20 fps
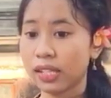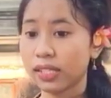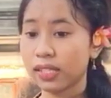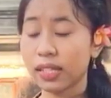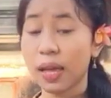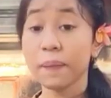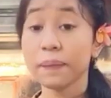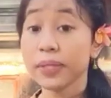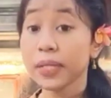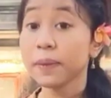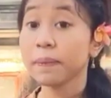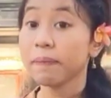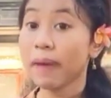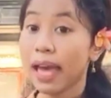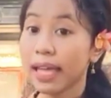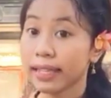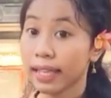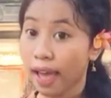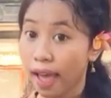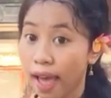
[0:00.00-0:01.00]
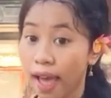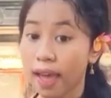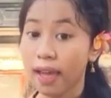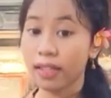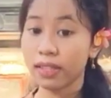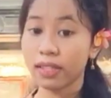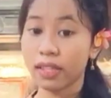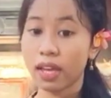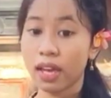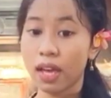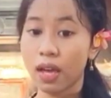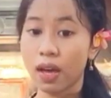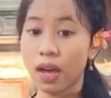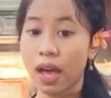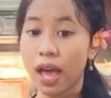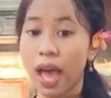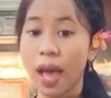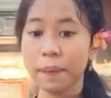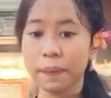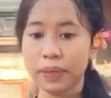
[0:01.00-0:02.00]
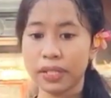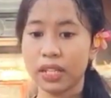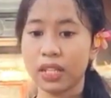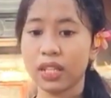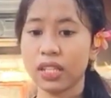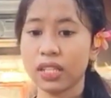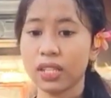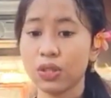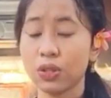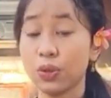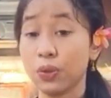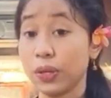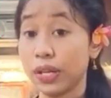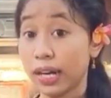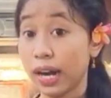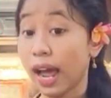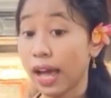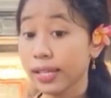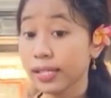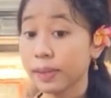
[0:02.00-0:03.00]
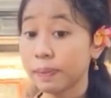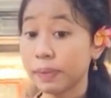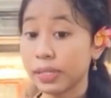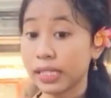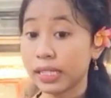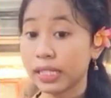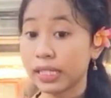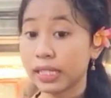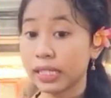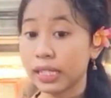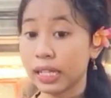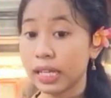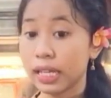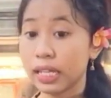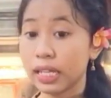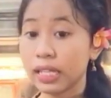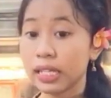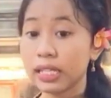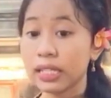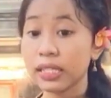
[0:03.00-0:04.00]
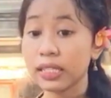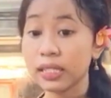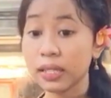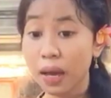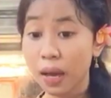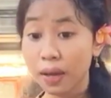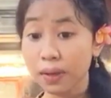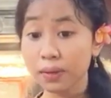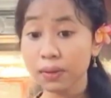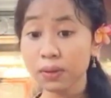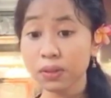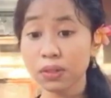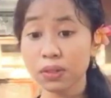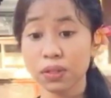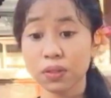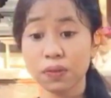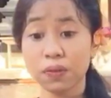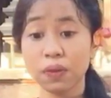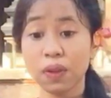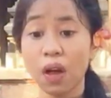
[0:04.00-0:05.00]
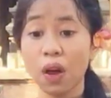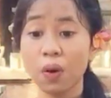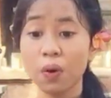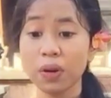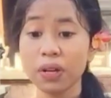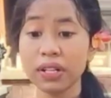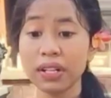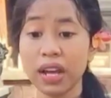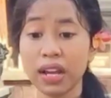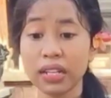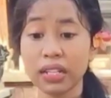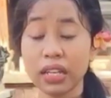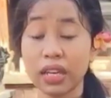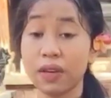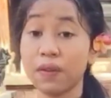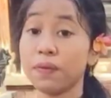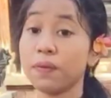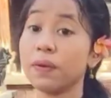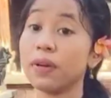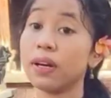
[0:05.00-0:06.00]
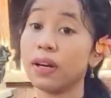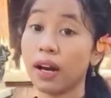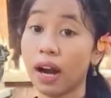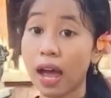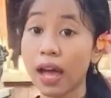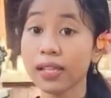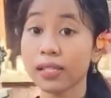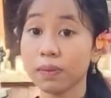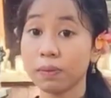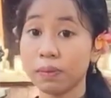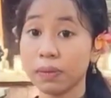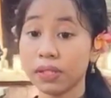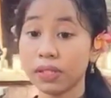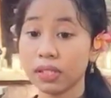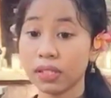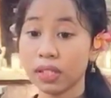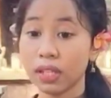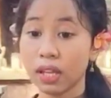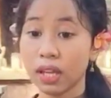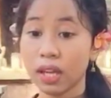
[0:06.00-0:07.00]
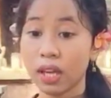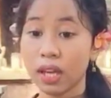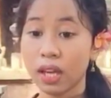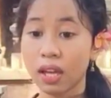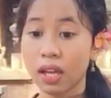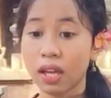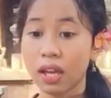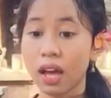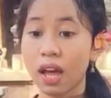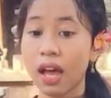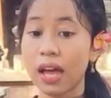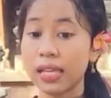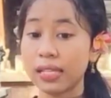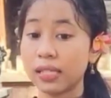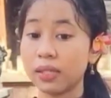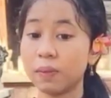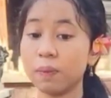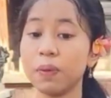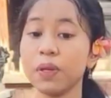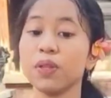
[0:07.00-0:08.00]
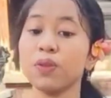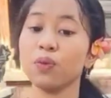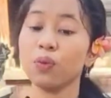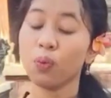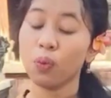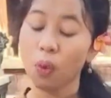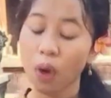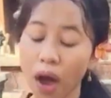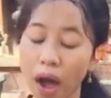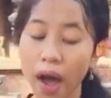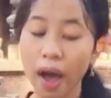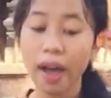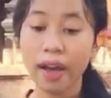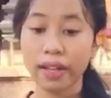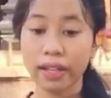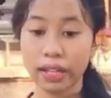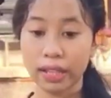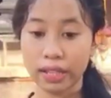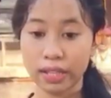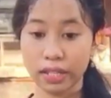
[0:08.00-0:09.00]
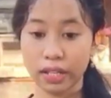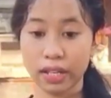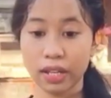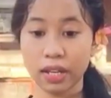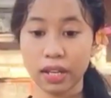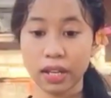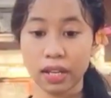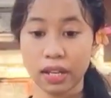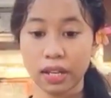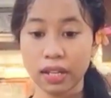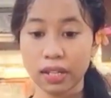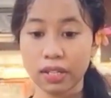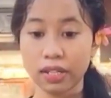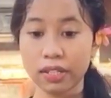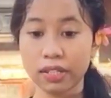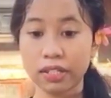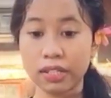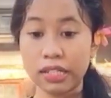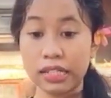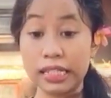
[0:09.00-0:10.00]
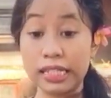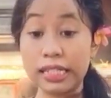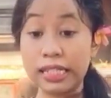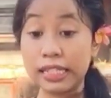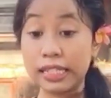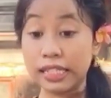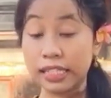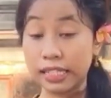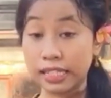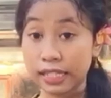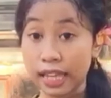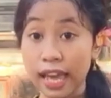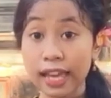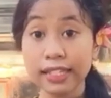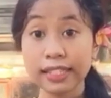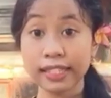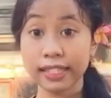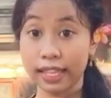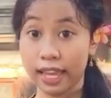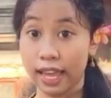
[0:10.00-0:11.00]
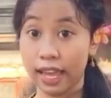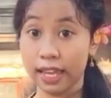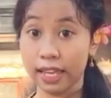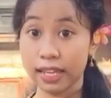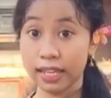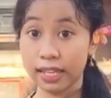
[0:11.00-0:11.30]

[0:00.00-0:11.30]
something bad had happened to her husband. Then the flower then gave her husband has been wild. The next day,